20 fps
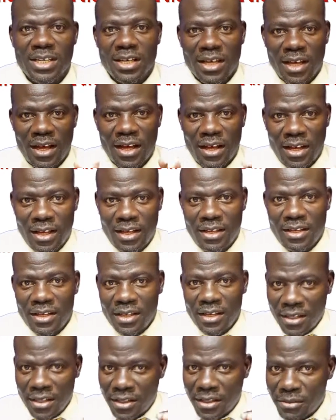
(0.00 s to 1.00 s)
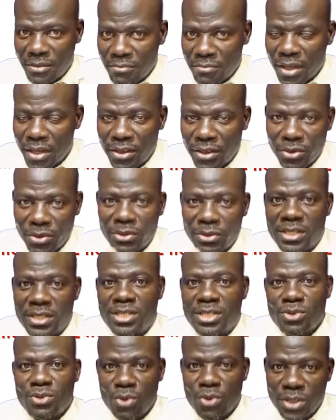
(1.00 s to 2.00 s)
the methods
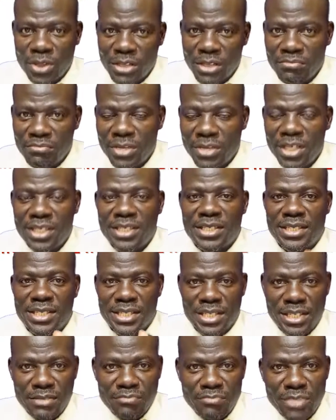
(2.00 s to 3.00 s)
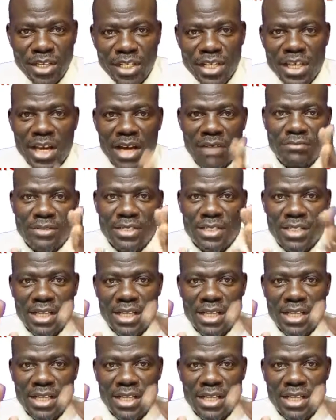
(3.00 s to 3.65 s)
or the means, the mediums